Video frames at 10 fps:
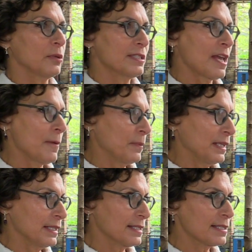what's
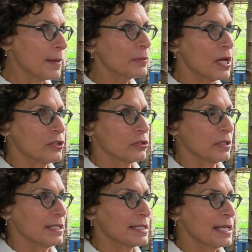happening in some
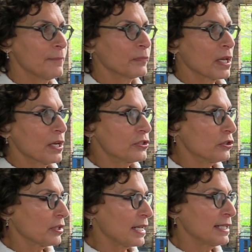countries is
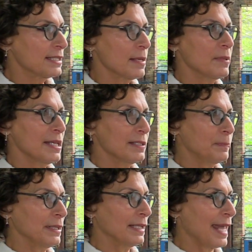you're getting some of these
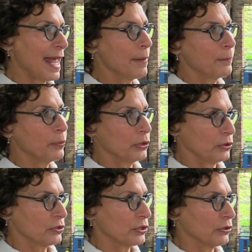big hemp
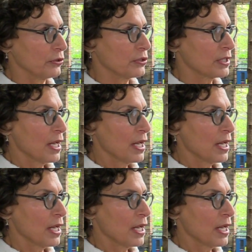producers